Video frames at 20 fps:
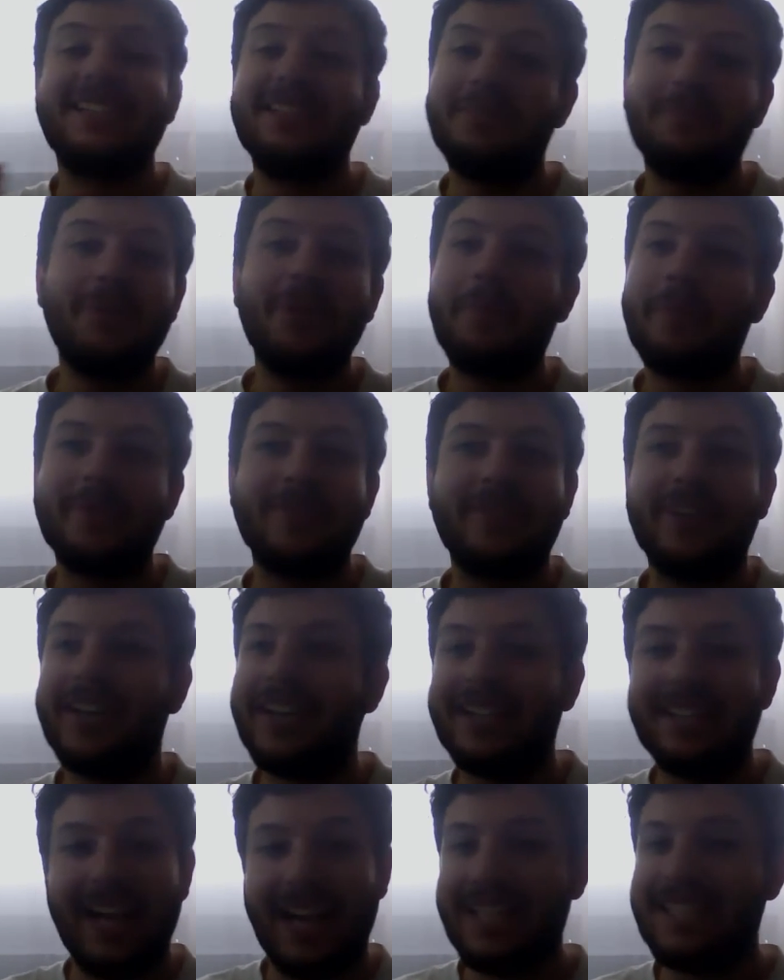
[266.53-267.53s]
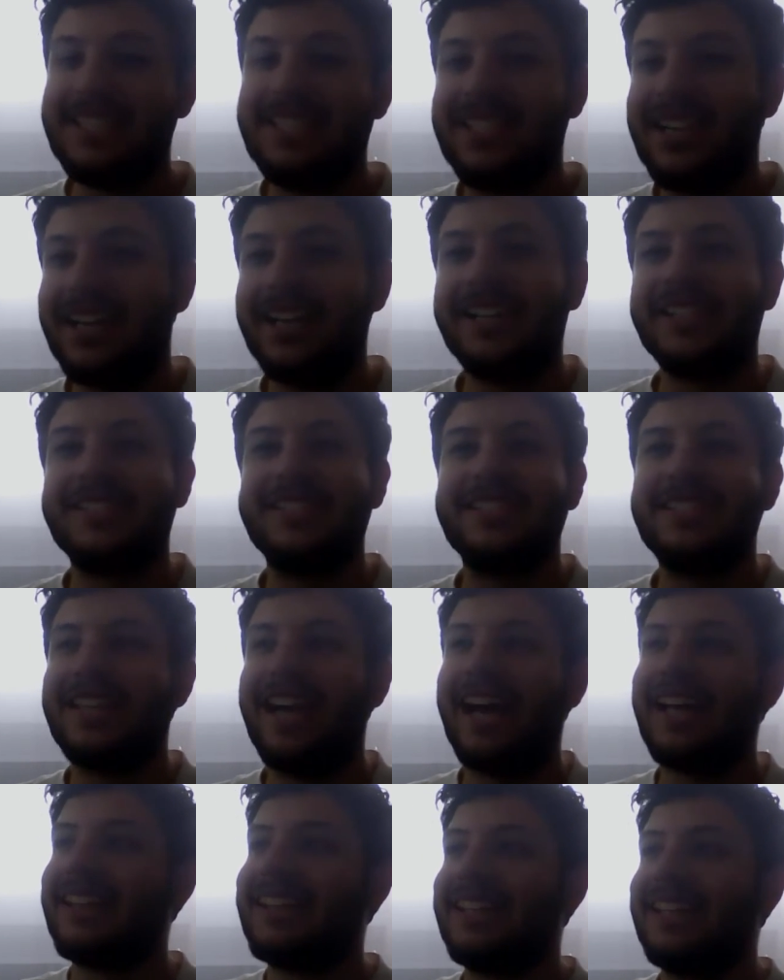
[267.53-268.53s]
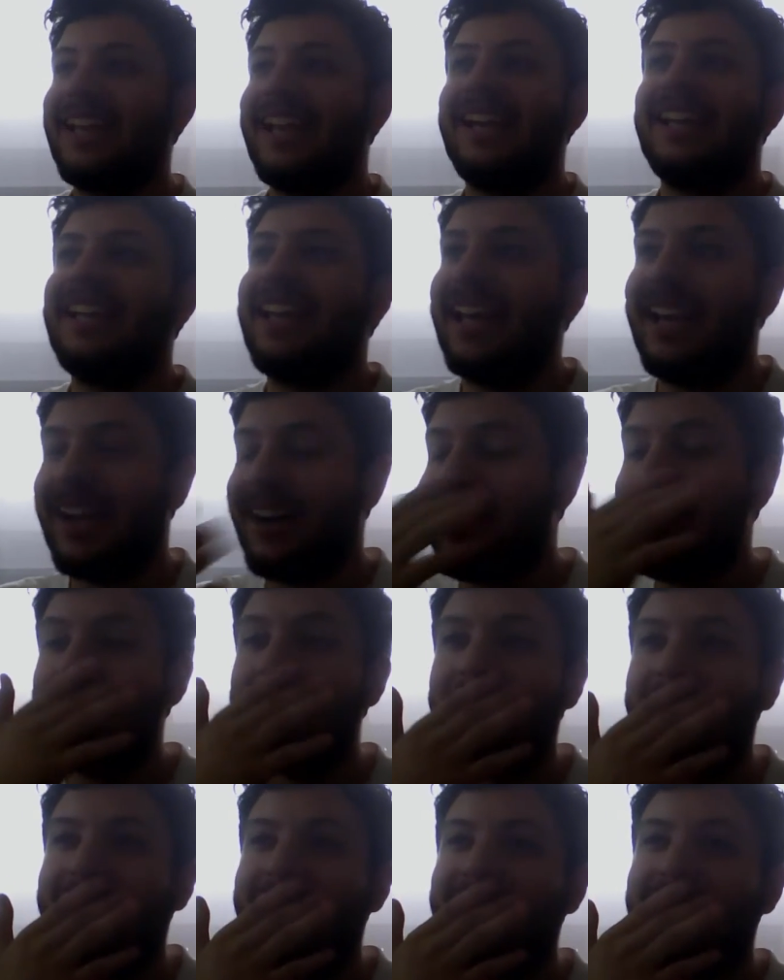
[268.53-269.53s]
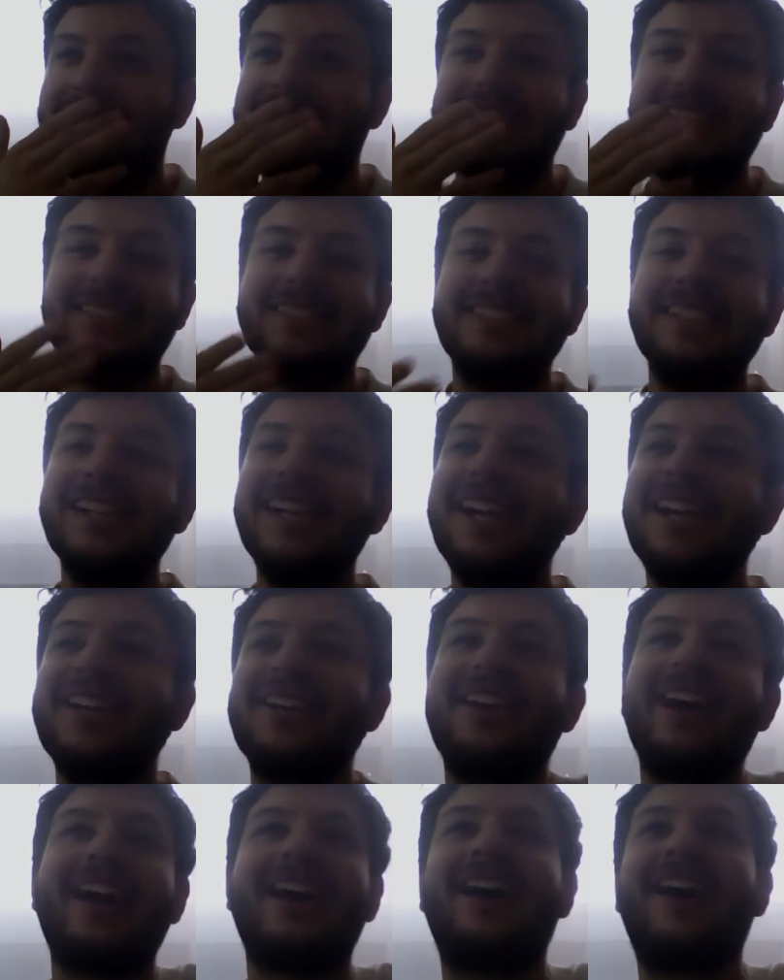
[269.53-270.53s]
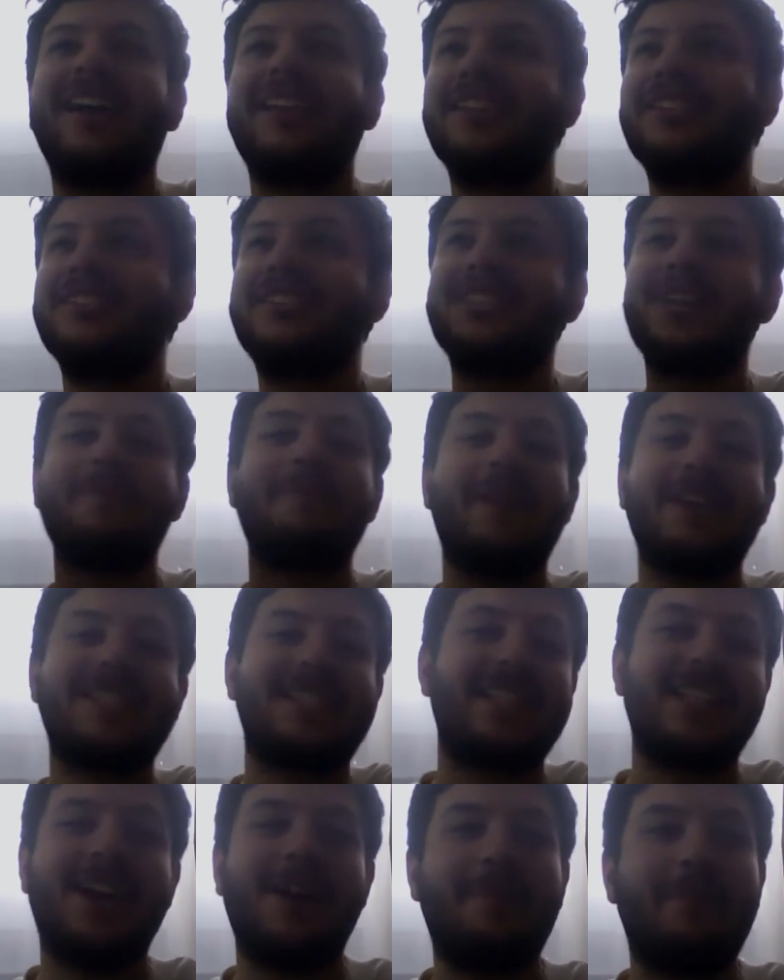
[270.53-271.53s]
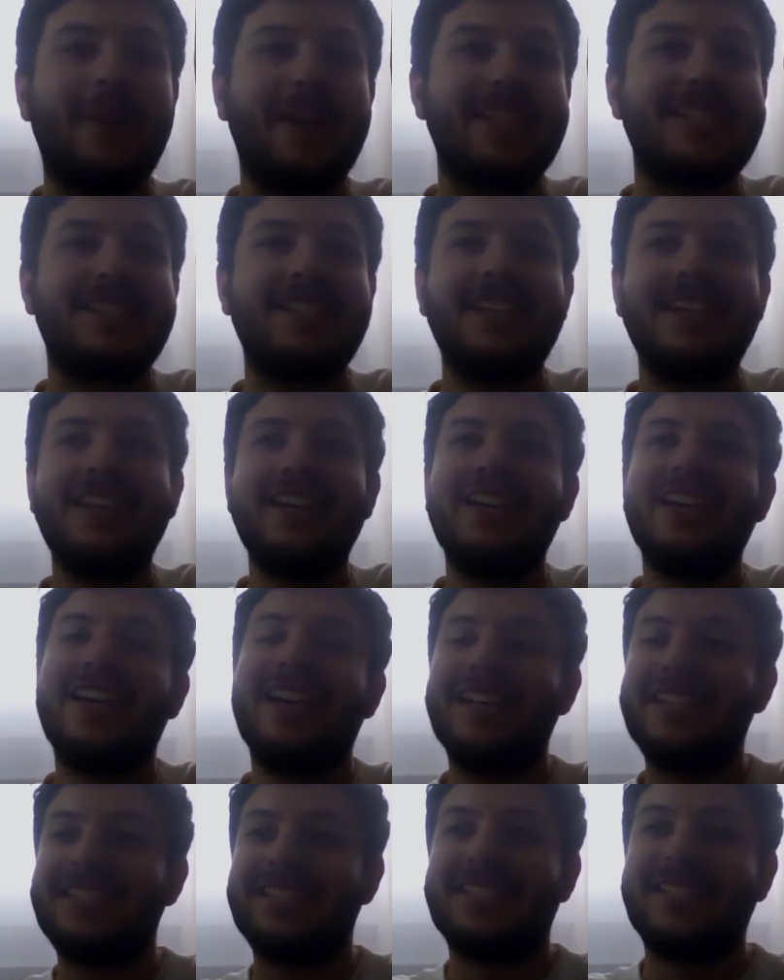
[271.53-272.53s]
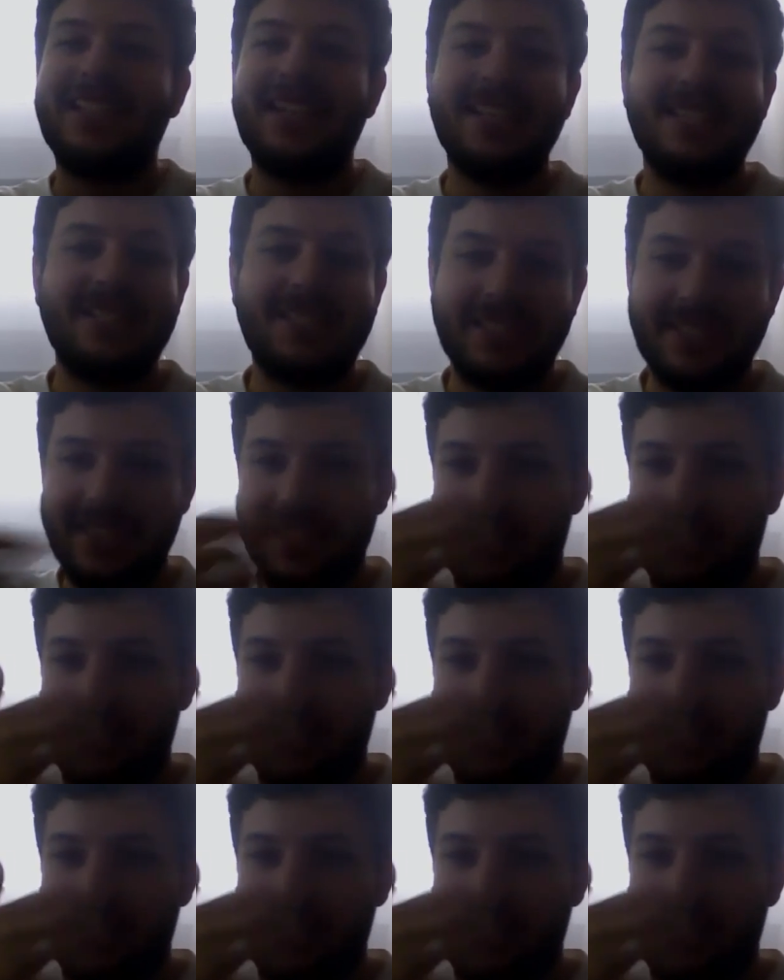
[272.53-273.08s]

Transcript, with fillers: the bloopers were a nice touch at the end. Like, oh my gosh. And you had Hawlucha messing up his, his, his, you